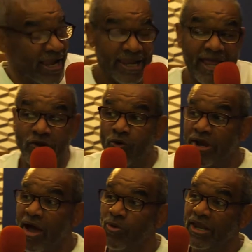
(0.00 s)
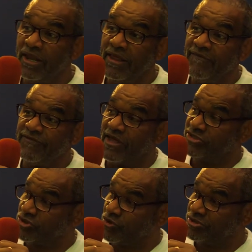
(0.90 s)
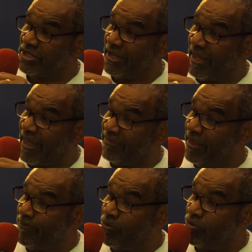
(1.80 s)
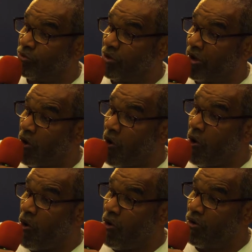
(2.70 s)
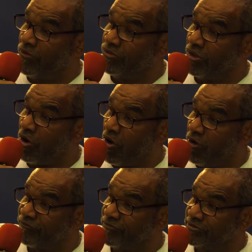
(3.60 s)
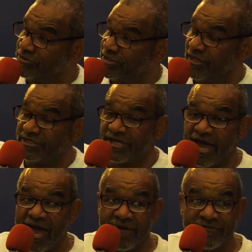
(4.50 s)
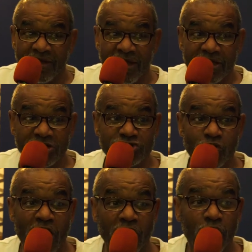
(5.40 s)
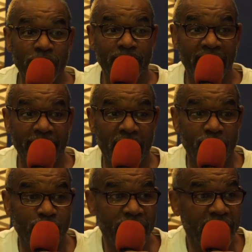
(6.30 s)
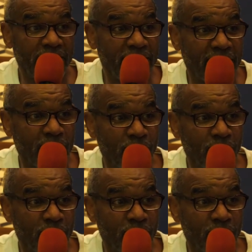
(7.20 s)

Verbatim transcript: Later on, I would leave that church and they pulled away all the offerings and the tithes. And so I couldn't pay my rent and I